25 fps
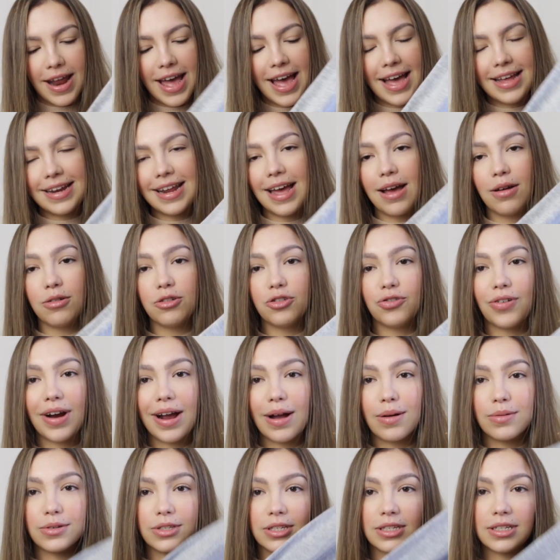flared out
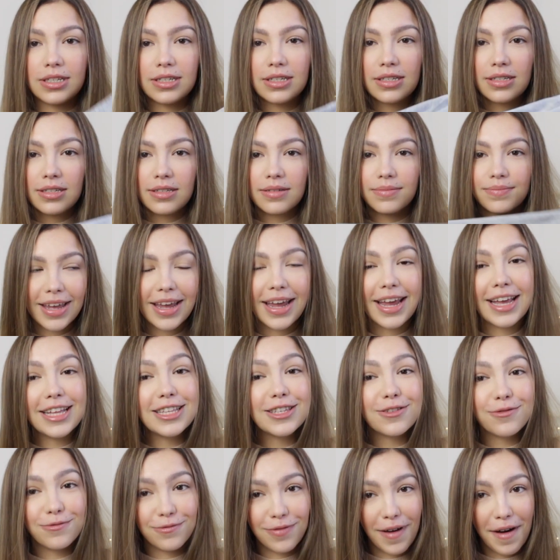trousers.
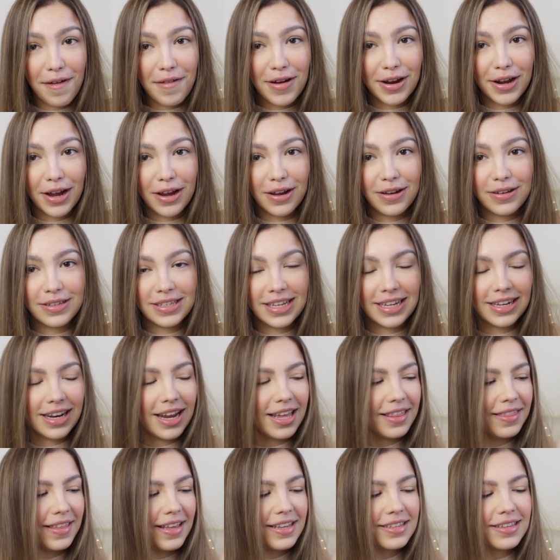It's very cozy.
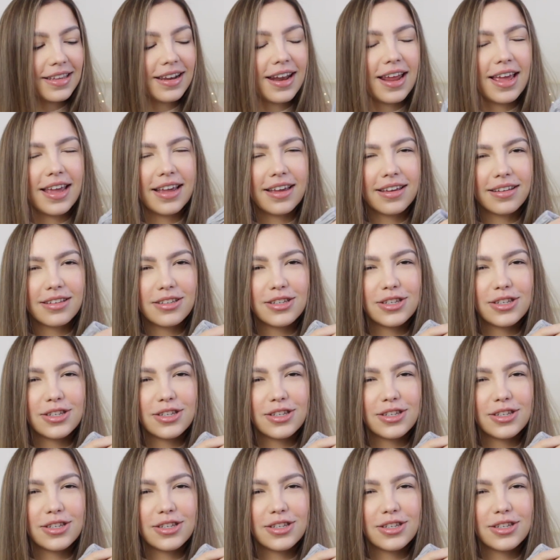Like these are like